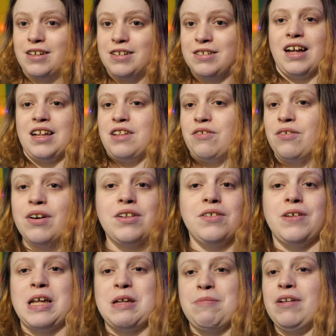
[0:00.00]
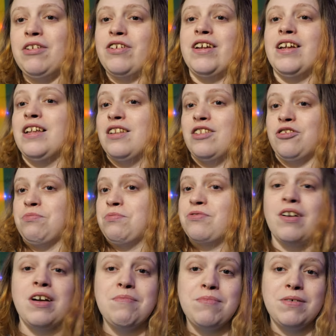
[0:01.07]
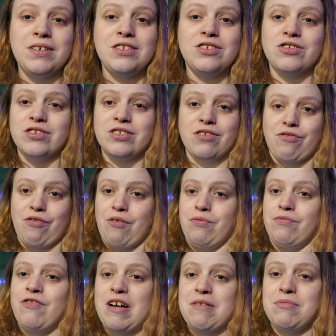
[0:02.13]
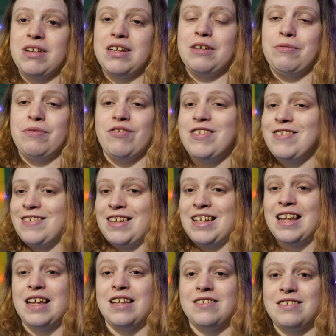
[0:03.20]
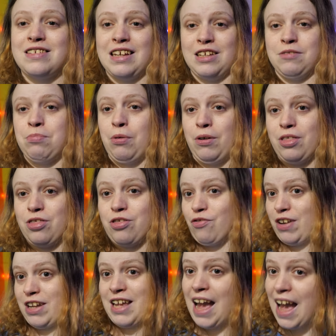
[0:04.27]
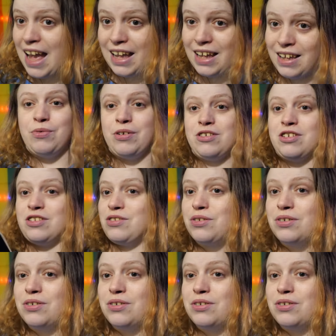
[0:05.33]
And if you are new here, make sure you hit the subscribe button, join the growing family. We recently hit 6.3k, which is